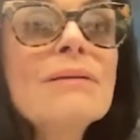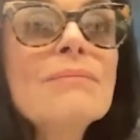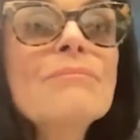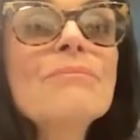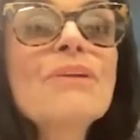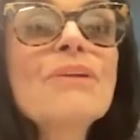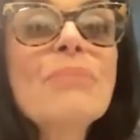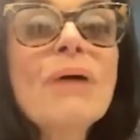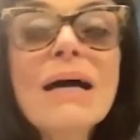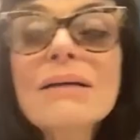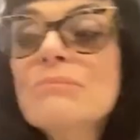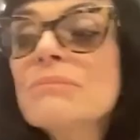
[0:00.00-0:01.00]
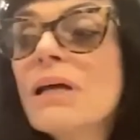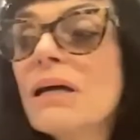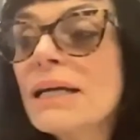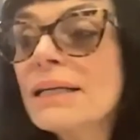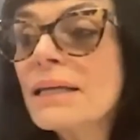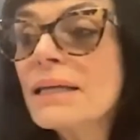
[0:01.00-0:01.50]
the bottom
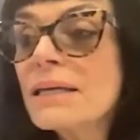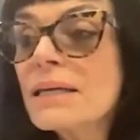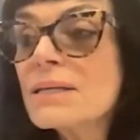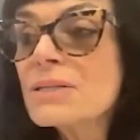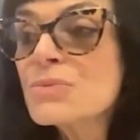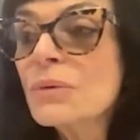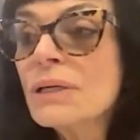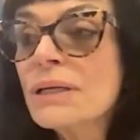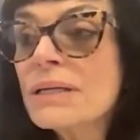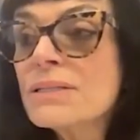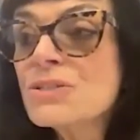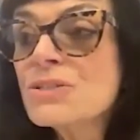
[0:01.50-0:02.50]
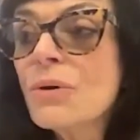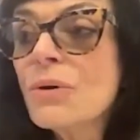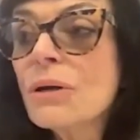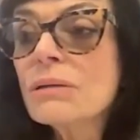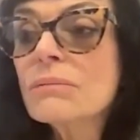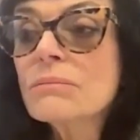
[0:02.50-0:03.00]
line is, when I
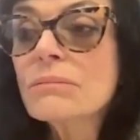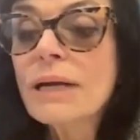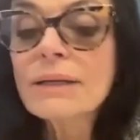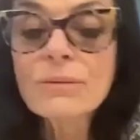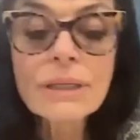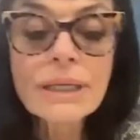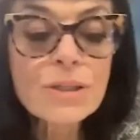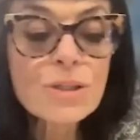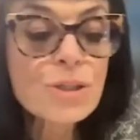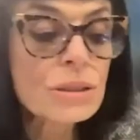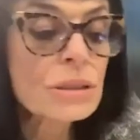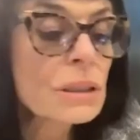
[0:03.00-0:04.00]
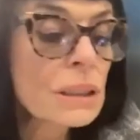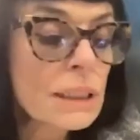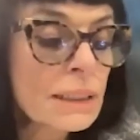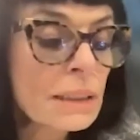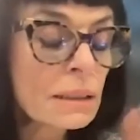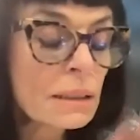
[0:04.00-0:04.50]
saw it
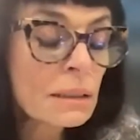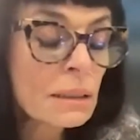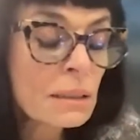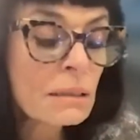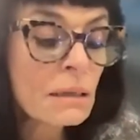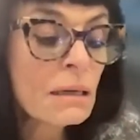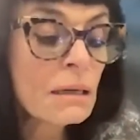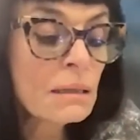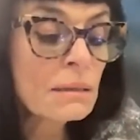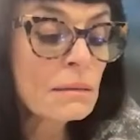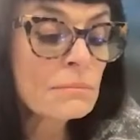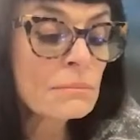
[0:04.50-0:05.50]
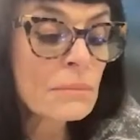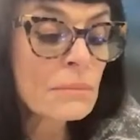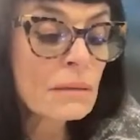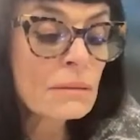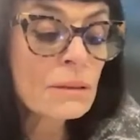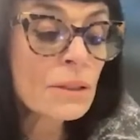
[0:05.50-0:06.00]
recreationally
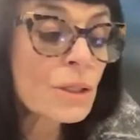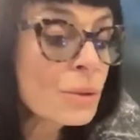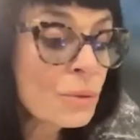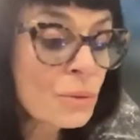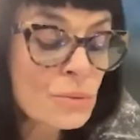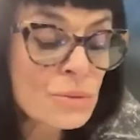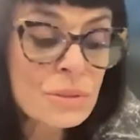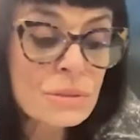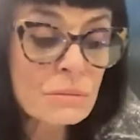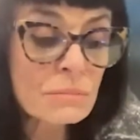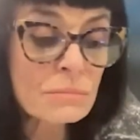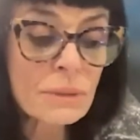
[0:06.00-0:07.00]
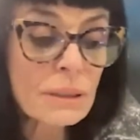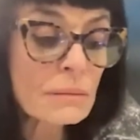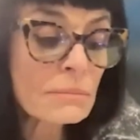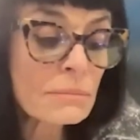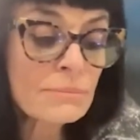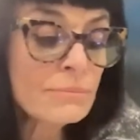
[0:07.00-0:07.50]
used
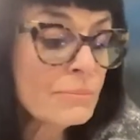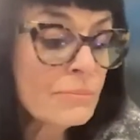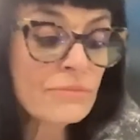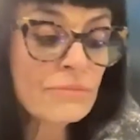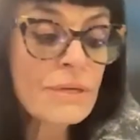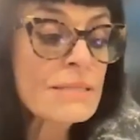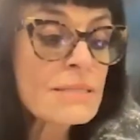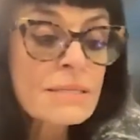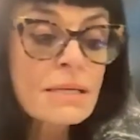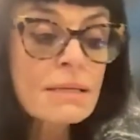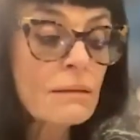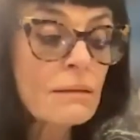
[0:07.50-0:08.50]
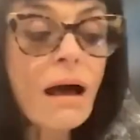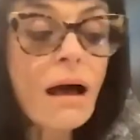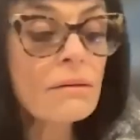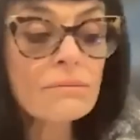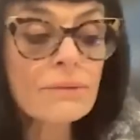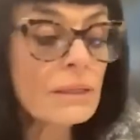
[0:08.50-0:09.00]
by friends I
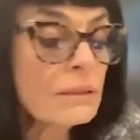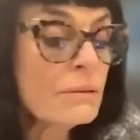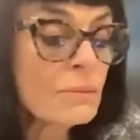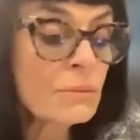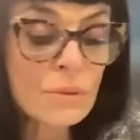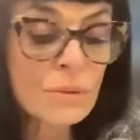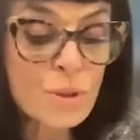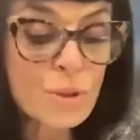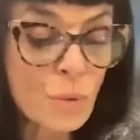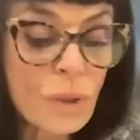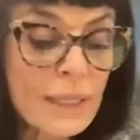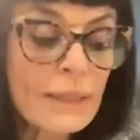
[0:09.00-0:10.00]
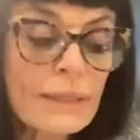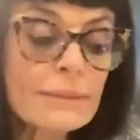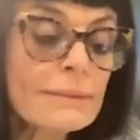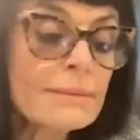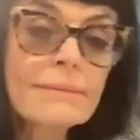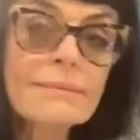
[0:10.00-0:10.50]
love and who enjoy it,
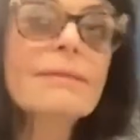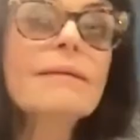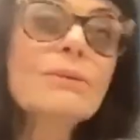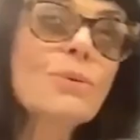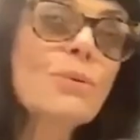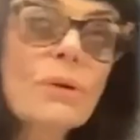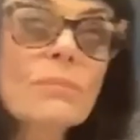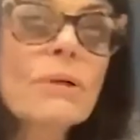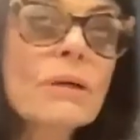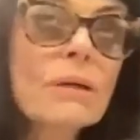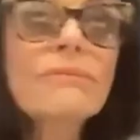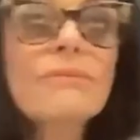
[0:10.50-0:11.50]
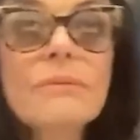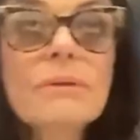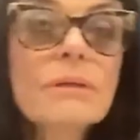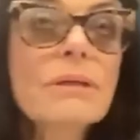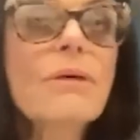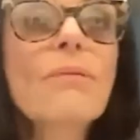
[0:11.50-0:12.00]
and it's like, Norma,
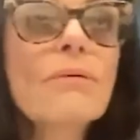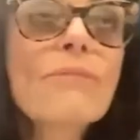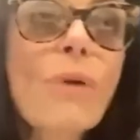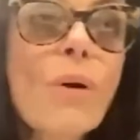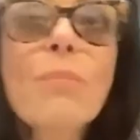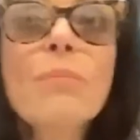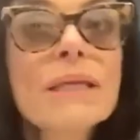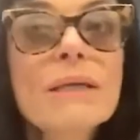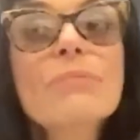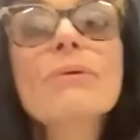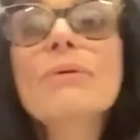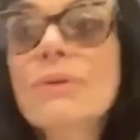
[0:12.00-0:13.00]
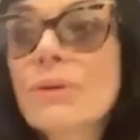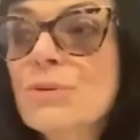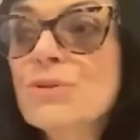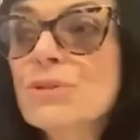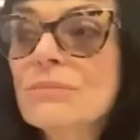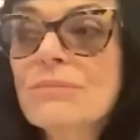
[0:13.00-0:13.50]
of all people,
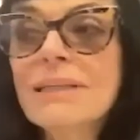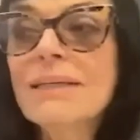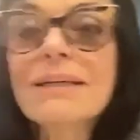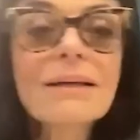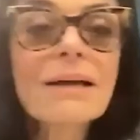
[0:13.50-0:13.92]
you should be.